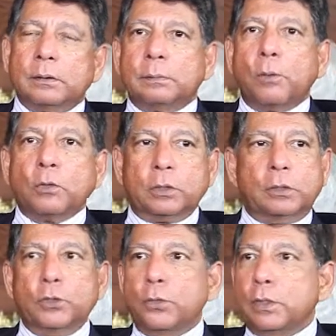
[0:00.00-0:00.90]

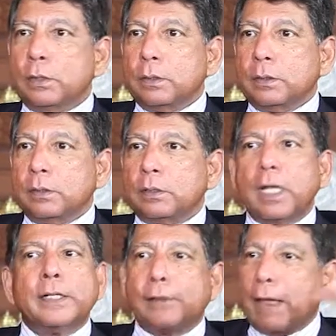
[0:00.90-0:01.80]
postal union,
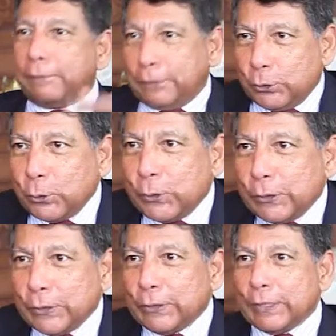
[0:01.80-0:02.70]
telegraphic
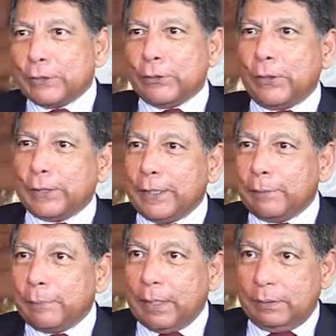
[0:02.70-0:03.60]
union, and so on came
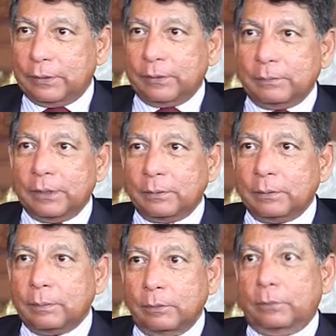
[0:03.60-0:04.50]
about. You
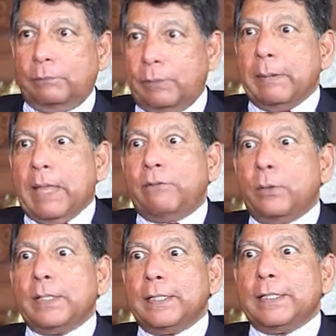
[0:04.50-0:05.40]
know,
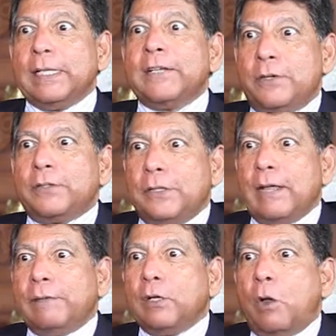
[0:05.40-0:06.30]
everyone had an interest in
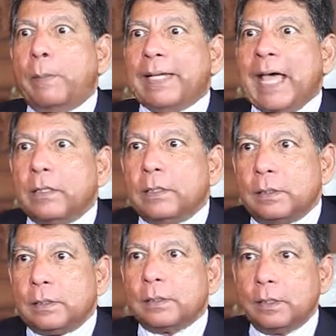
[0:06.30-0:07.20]
having
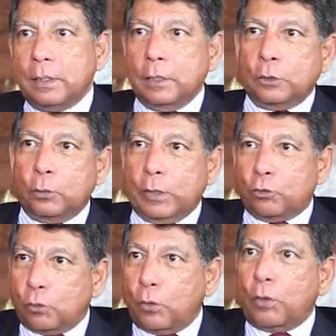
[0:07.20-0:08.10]
commonalities to
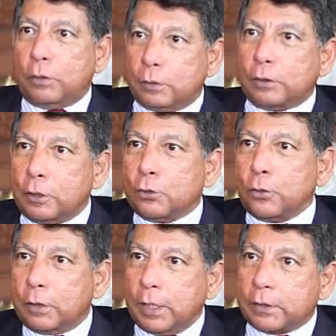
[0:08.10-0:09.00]
ensure certain
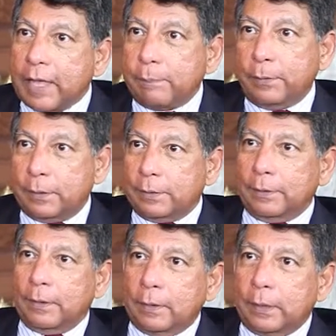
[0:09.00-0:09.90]
good things happen,
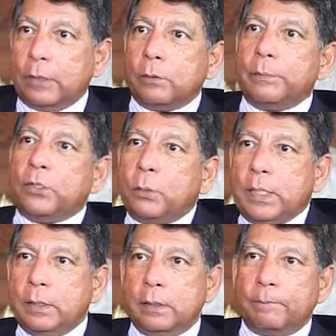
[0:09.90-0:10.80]
you know,
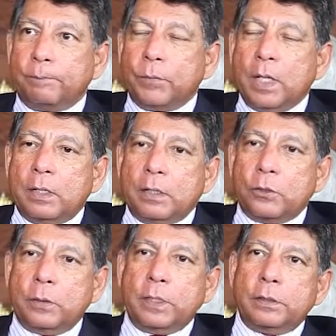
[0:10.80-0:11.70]
between them.
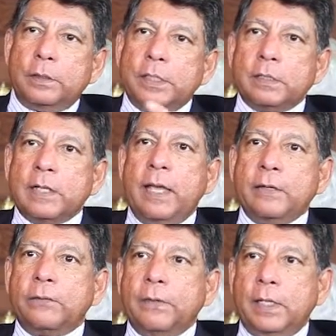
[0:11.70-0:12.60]
So there's these
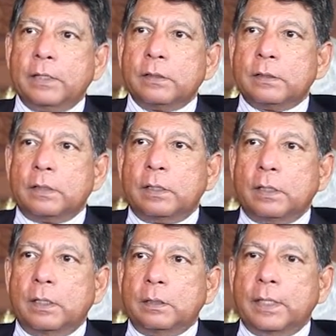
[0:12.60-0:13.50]
kind of things
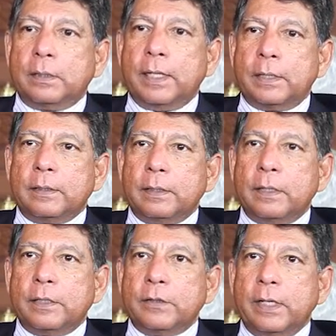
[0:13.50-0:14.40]
that
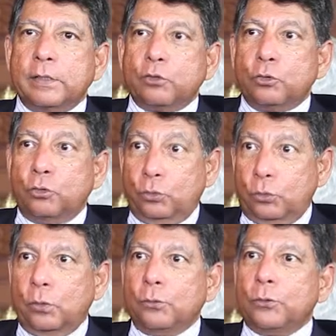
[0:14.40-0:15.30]
ASEAN should
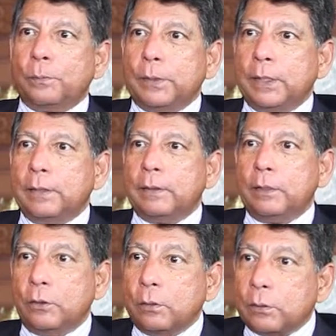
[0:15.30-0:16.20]
also be,
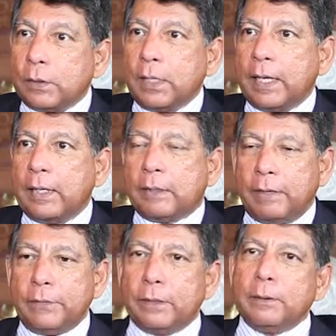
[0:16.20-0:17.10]
you know, looking at.
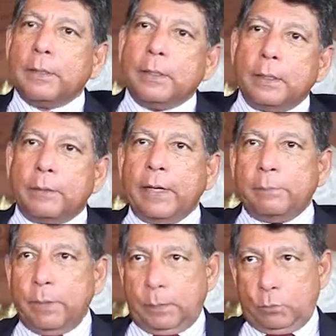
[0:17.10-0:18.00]
Having
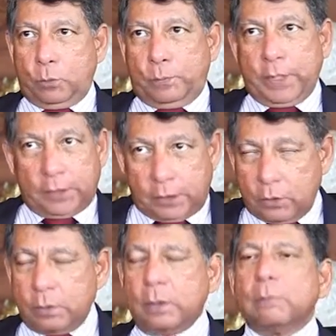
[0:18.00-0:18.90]
great big blueprints,
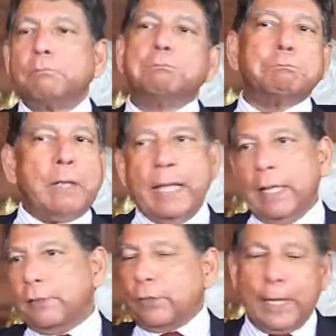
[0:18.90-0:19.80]
good.
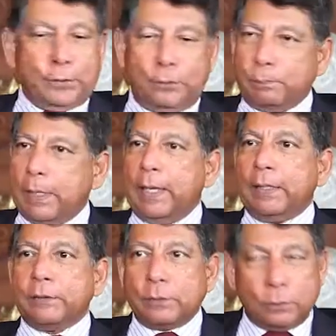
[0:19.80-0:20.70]
Plans, action
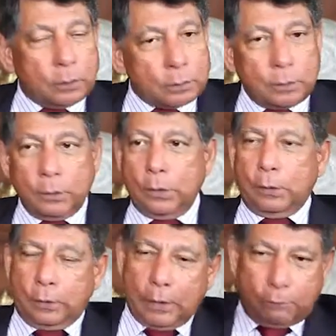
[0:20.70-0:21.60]
plans, good.
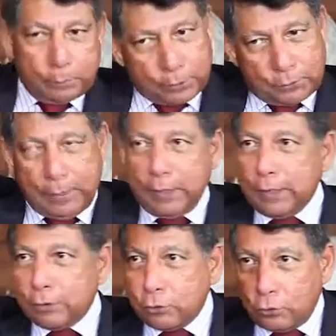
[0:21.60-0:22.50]
Governments
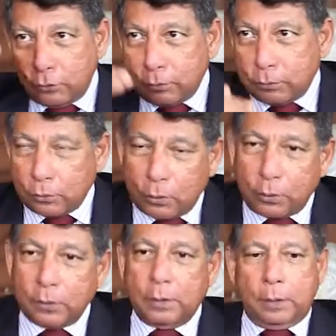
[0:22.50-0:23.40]
making decisions,
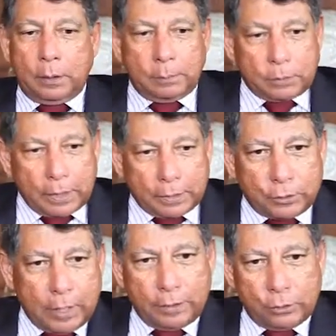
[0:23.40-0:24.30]
good.
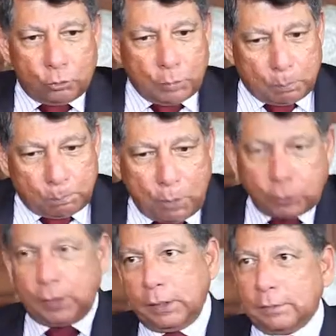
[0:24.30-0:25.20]
Secretariat should be
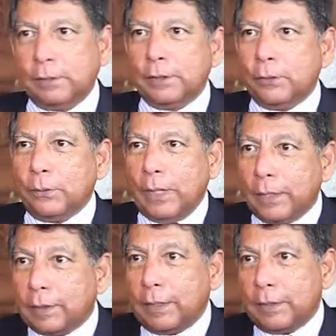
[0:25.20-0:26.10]
pushing, you know,
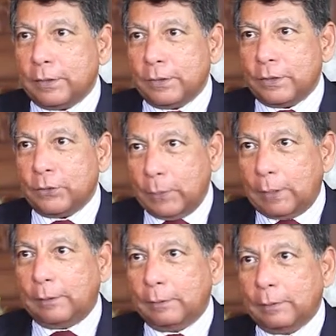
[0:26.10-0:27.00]
other ideas as
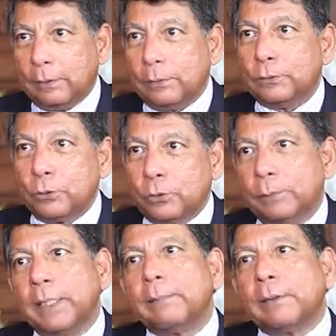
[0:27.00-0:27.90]
well, you know, to
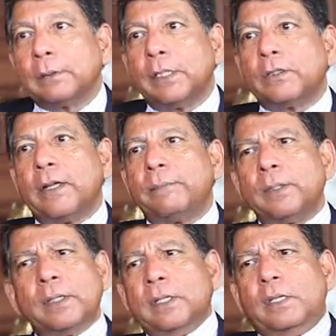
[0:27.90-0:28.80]
make things happen.
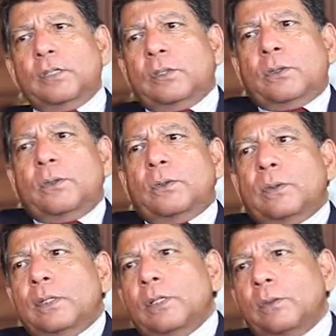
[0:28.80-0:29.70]
So,
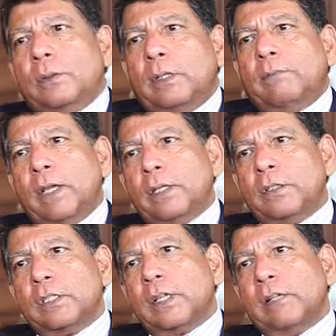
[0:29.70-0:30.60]
you know, if there is
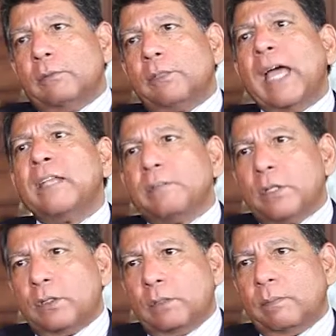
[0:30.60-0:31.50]
this kind of
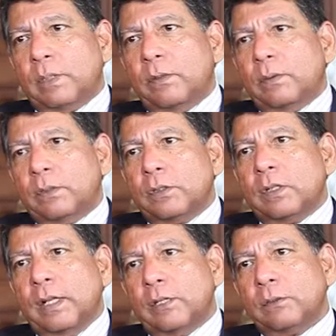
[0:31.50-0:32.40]
dynamism, you know, this
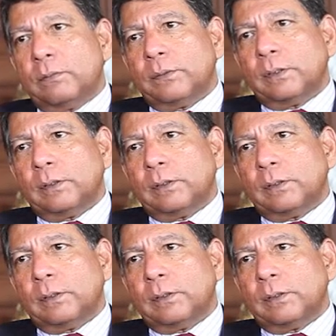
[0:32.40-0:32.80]
kind of